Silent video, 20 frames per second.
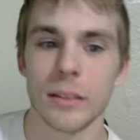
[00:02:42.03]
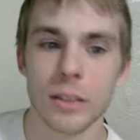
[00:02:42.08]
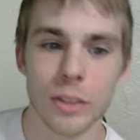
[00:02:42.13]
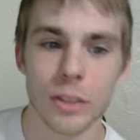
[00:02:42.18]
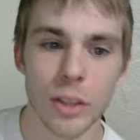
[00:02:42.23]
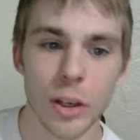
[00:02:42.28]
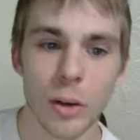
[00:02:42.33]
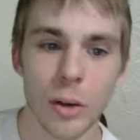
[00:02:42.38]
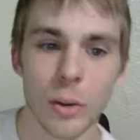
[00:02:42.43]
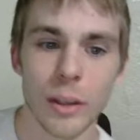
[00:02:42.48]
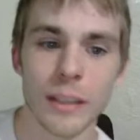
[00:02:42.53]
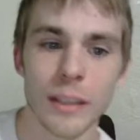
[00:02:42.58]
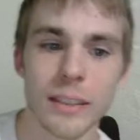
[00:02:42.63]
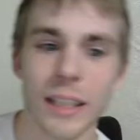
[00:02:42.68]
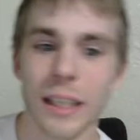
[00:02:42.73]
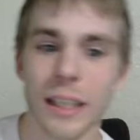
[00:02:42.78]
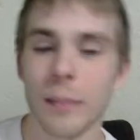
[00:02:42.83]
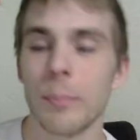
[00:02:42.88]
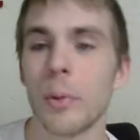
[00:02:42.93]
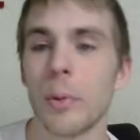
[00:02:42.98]
So it's
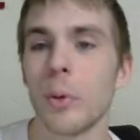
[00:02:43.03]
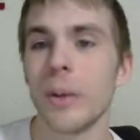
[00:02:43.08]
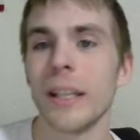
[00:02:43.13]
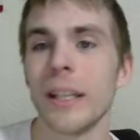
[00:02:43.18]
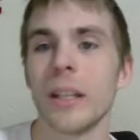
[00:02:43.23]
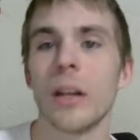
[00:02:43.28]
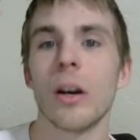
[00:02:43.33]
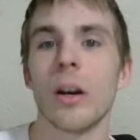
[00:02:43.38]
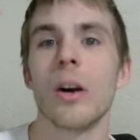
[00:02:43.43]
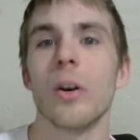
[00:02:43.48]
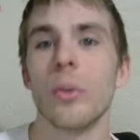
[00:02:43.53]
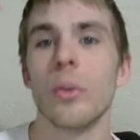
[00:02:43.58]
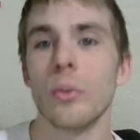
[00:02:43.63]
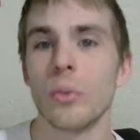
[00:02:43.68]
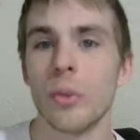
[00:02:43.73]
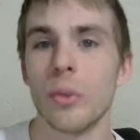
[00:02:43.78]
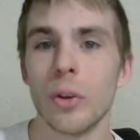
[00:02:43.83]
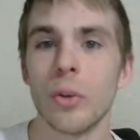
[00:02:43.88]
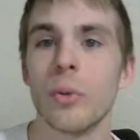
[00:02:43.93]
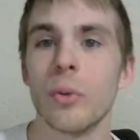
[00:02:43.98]
like
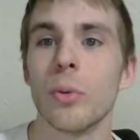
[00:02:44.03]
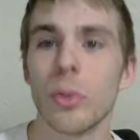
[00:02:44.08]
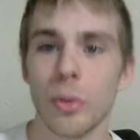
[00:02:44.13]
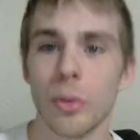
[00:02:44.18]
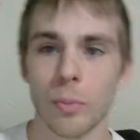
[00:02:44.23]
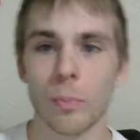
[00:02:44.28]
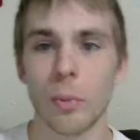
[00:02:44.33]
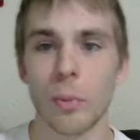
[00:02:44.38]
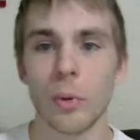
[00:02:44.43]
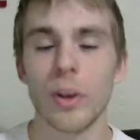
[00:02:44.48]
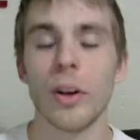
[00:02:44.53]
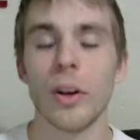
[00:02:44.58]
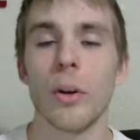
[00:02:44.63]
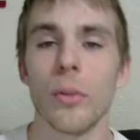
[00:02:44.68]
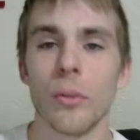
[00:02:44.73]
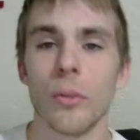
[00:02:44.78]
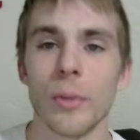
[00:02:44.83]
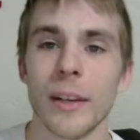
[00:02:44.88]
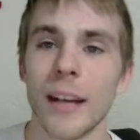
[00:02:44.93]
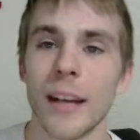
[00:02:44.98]
0.02 or
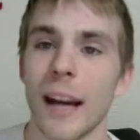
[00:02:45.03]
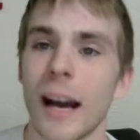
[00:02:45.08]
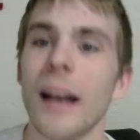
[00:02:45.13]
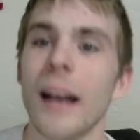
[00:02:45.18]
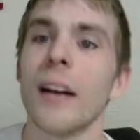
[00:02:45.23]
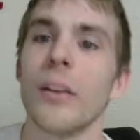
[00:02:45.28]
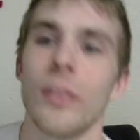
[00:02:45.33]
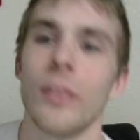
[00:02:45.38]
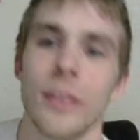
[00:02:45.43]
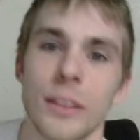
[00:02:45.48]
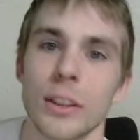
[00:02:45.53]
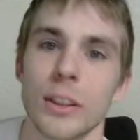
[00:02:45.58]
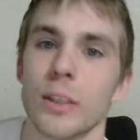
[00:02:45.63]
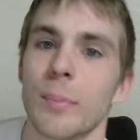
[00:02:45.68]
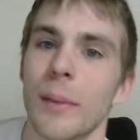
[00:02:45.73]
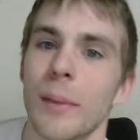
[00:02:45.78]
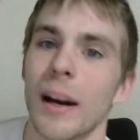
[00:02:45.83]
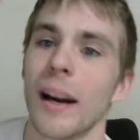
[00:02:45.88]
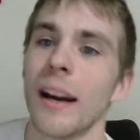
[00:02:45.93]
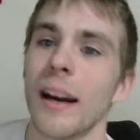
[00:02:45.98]
0.03 higher than
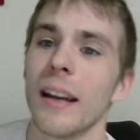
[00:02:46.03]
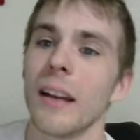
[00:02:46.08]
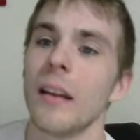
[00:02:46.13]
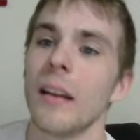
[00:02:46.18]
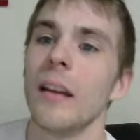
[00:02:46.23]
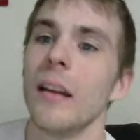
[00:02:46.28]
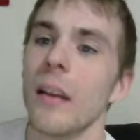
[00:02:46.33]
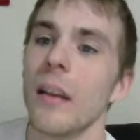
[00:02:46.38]
SPY,